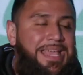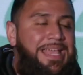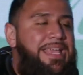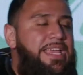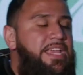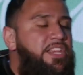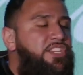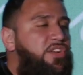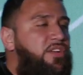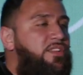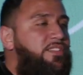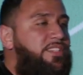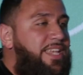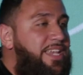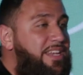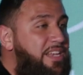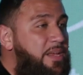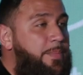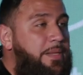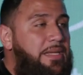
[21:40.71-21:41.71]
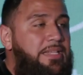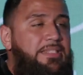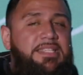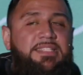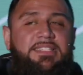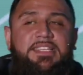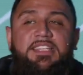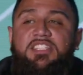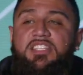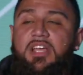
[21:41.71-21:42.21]
He turns
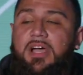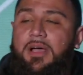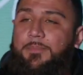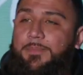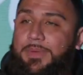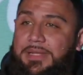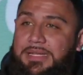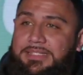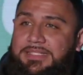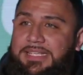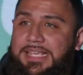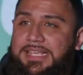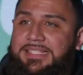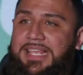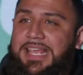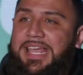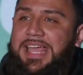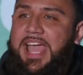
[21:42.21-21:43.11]
inabilities into abilities,